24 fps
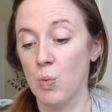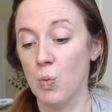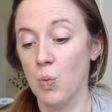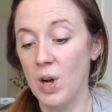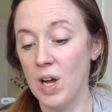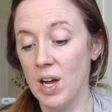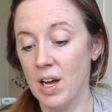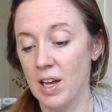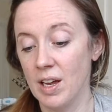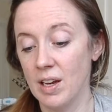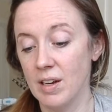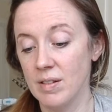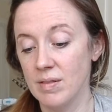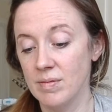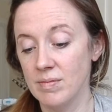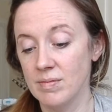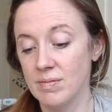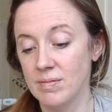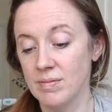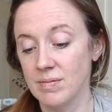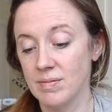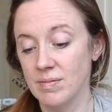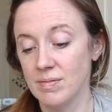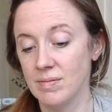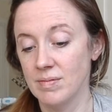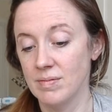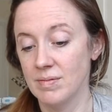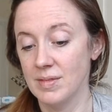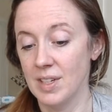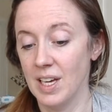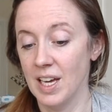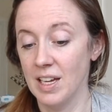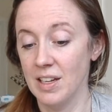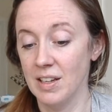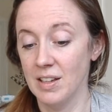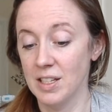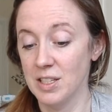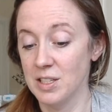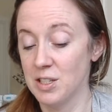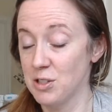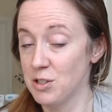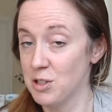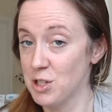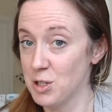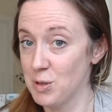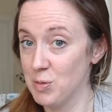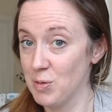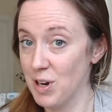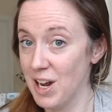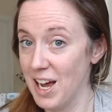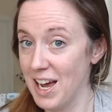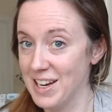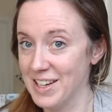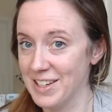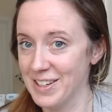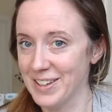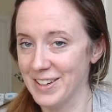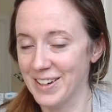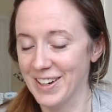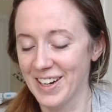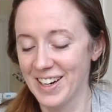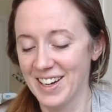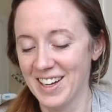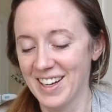1, and this is just what I do,